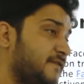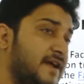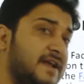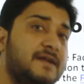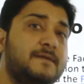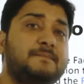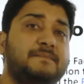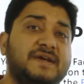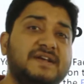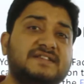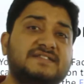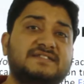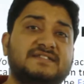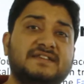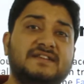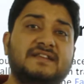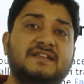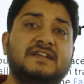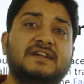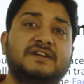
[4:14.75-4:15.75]
event
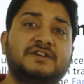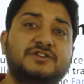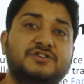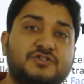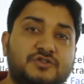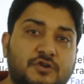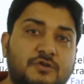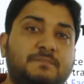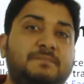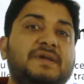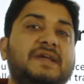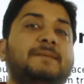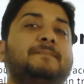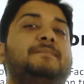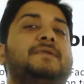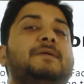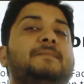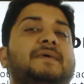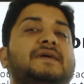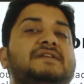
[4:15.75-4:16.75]
pixel should be
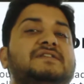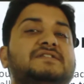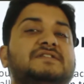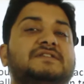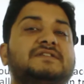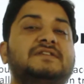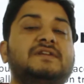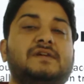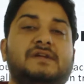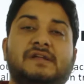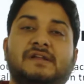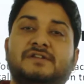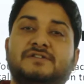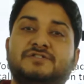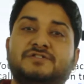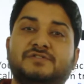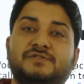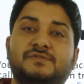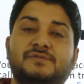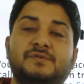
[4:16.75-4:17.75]
implemented
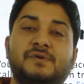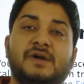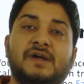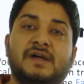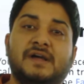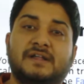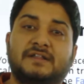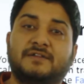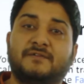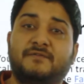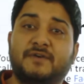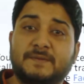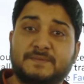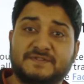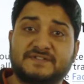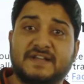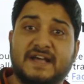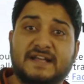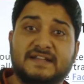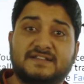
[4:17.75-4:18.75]
into the
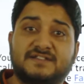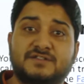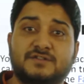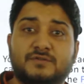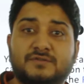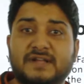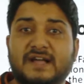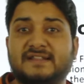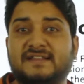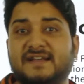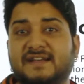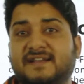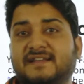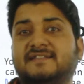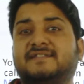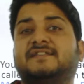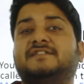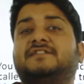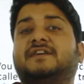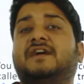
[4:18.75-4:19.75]
website so that there
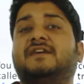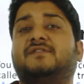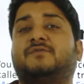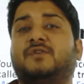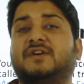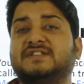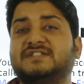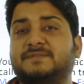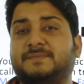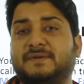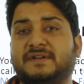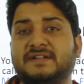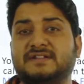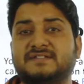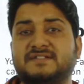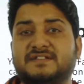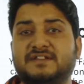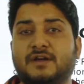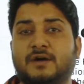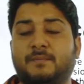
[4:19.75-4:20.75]
is a
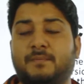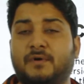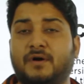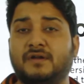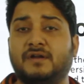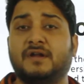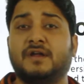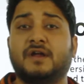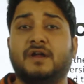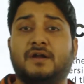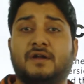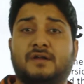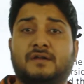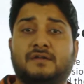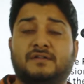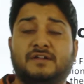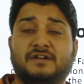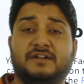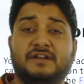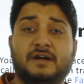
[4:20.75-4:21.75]
transparency about
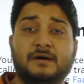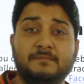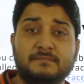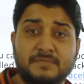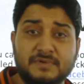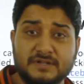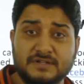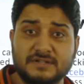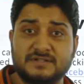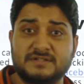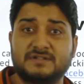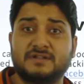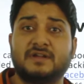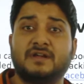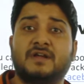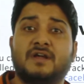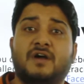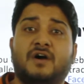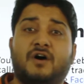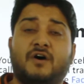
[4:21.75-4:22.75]
the numbers
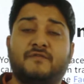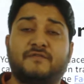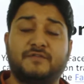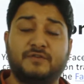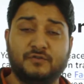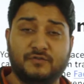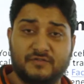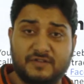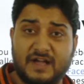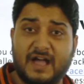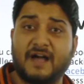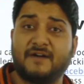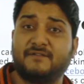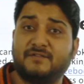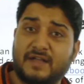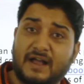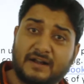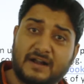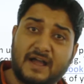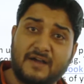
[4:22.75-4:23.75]
of users
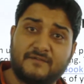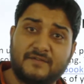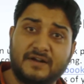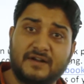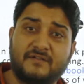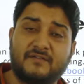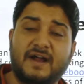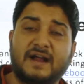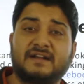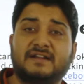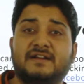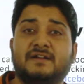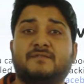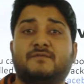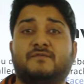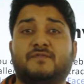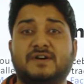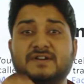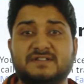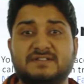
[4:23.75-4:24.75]
that have
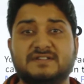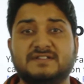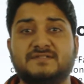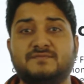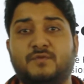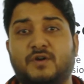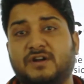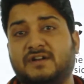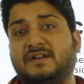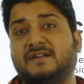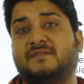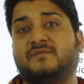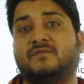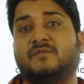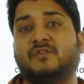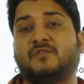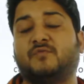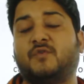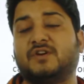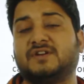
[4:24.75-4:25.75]
interacted versus
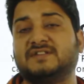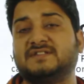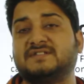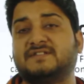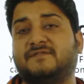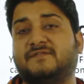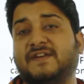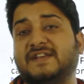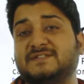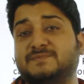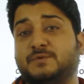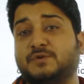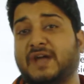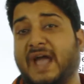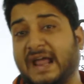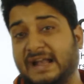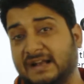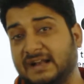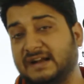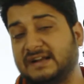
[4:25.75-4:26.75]
what is the
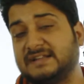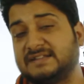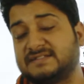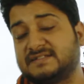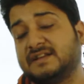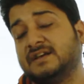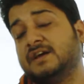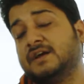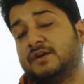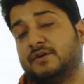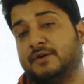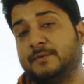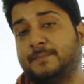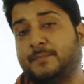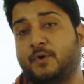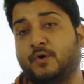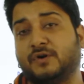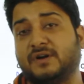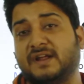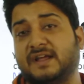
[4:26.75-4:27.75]
Facebook Analytics
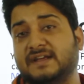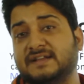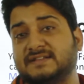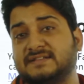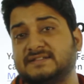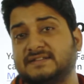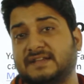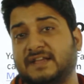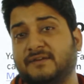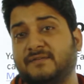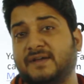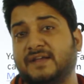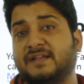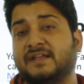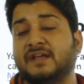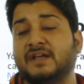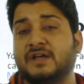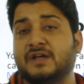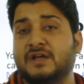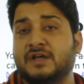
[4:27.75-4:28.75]
report is
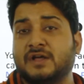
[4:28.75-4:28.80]
giving.